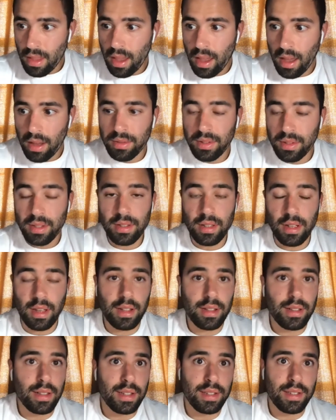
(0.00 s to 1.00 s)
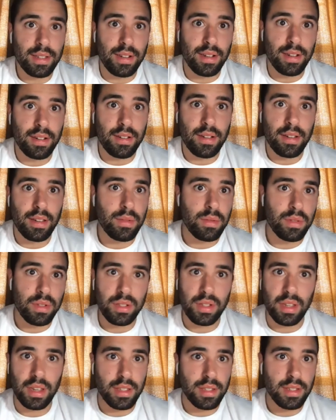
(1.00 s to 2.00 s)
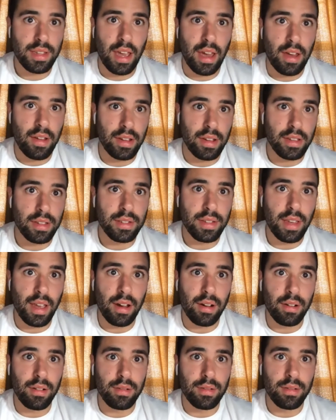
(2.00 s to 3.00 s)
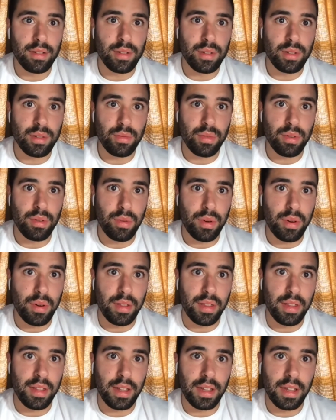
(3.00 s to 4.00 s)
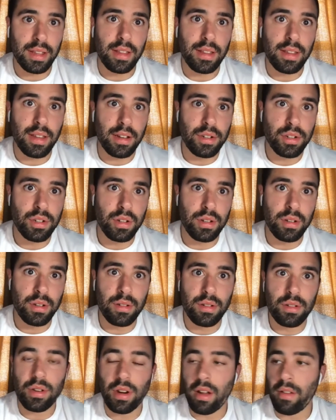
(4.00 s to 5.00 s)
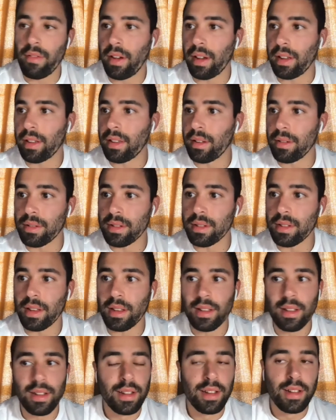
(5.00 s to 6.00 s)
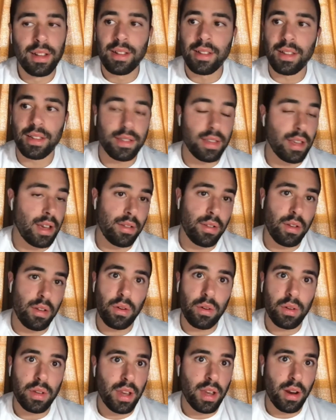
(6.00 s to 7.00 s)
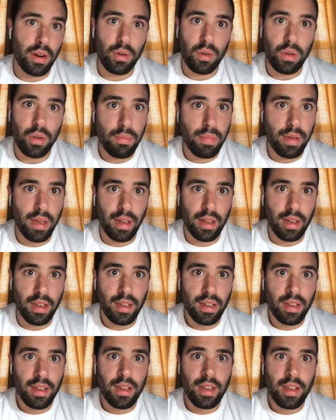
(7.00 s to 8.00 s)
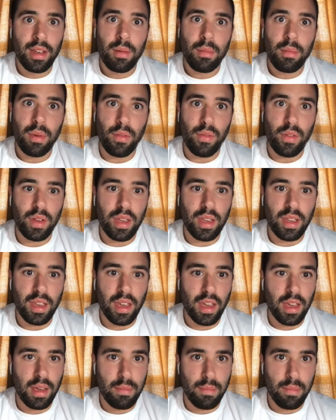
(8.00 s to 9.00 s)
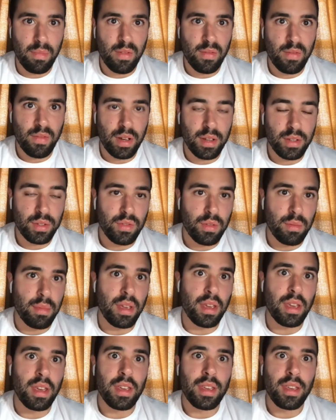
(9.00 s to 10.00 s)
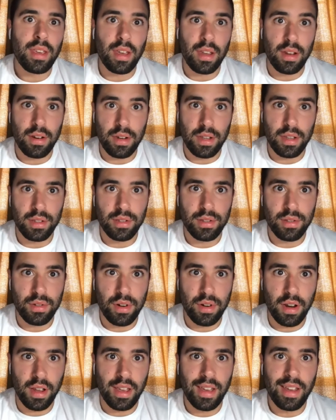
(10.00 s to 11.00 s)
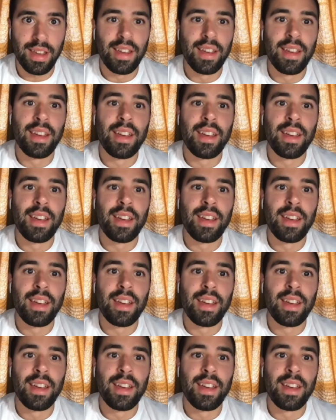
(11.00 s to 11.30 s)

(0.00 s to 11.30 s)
I was just like, listen, he was just like scouting us out. This is when we were in the dungeon trifecta. I was just like, listen, I don't care who you pick, but if you can get any advice from me, get your knees straight